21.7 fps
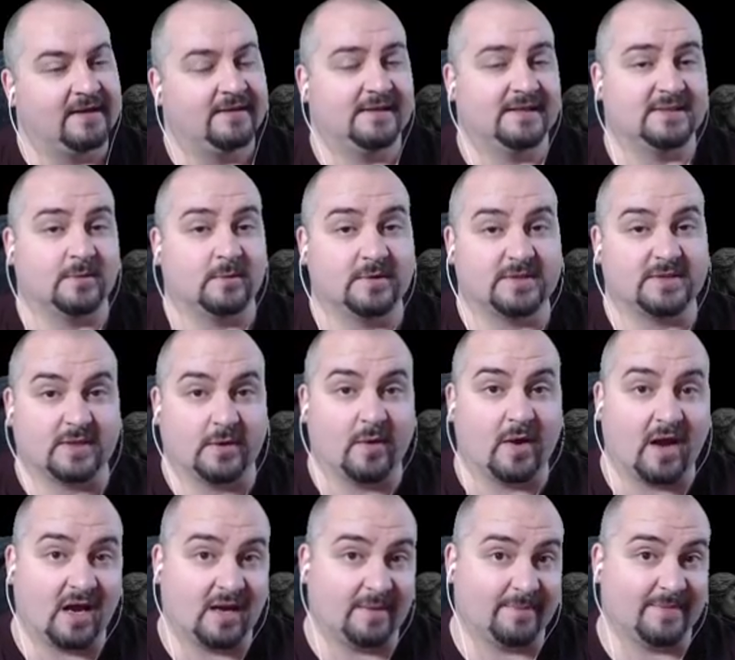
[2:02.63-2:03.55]
There's also
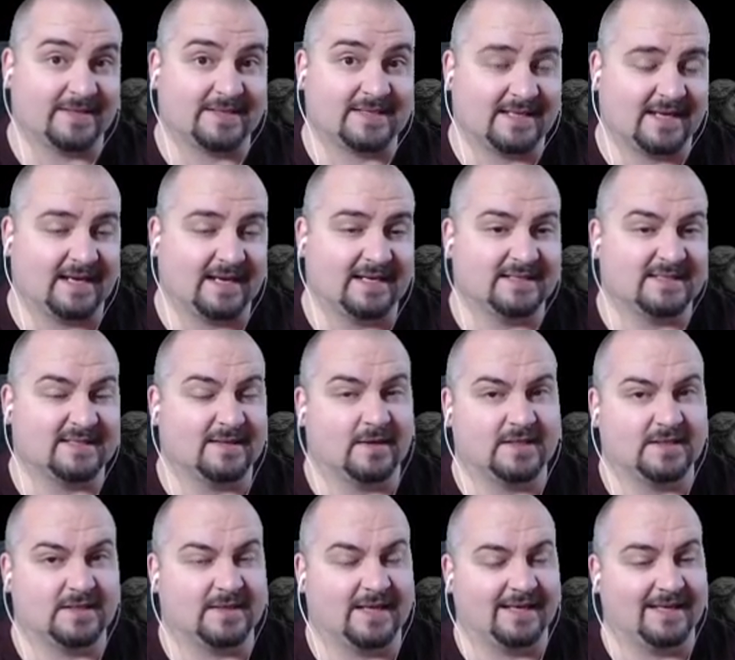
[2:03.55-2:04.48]
armor stands
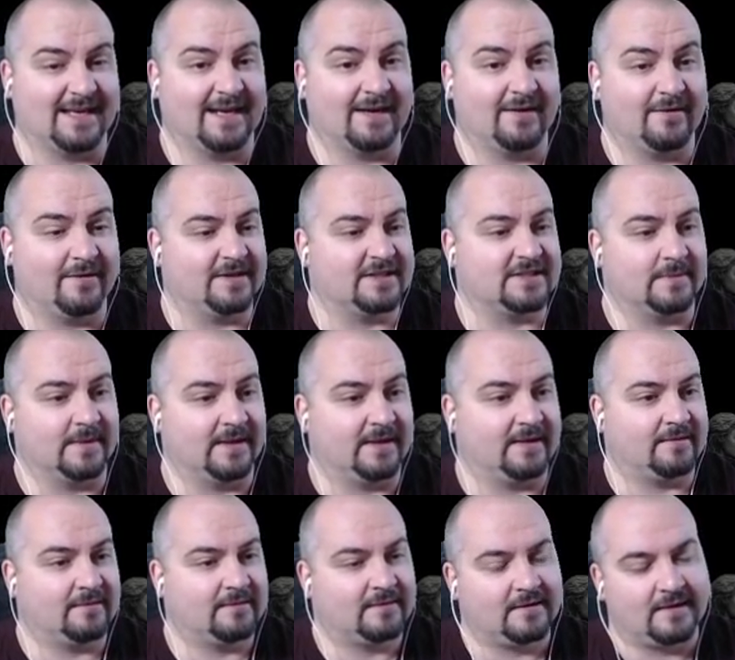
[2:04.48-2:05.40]
in here as
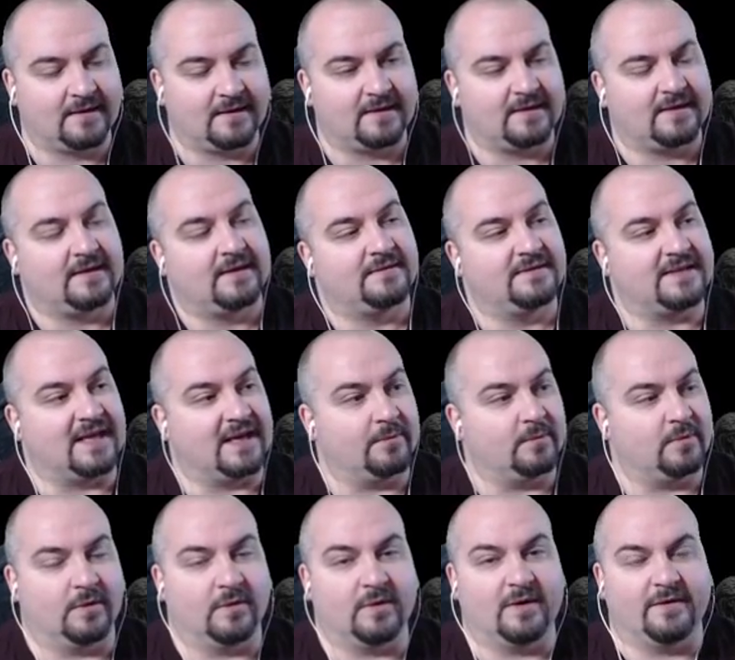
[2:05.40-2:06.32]
well
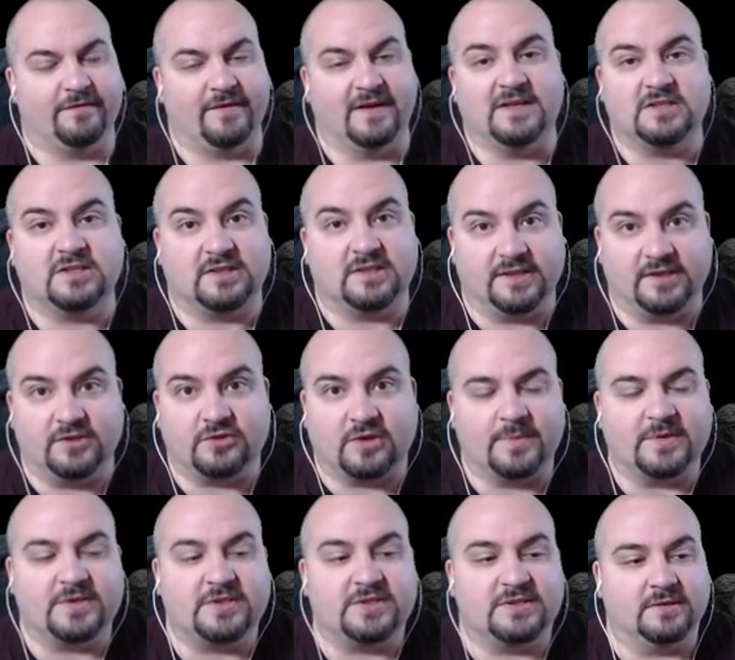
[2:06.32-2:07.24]
that will eventually
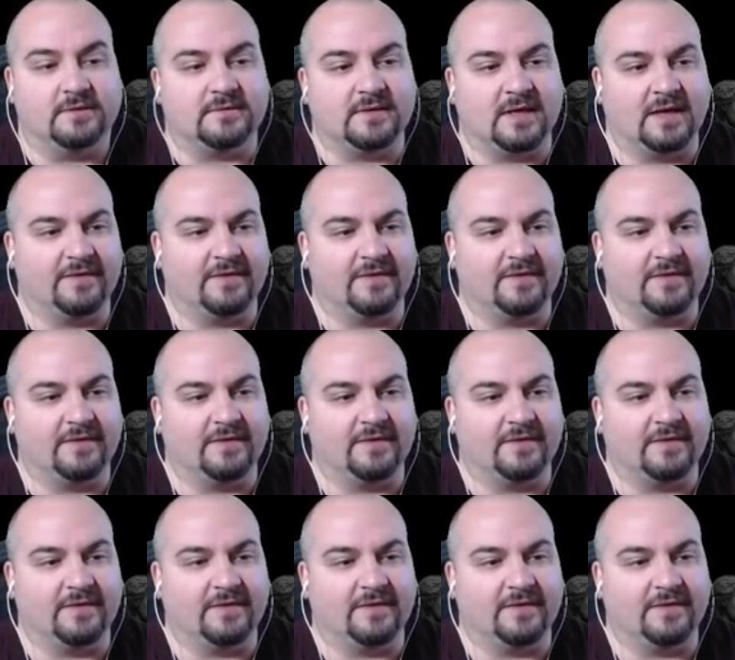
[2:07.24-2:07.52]
drop the shield.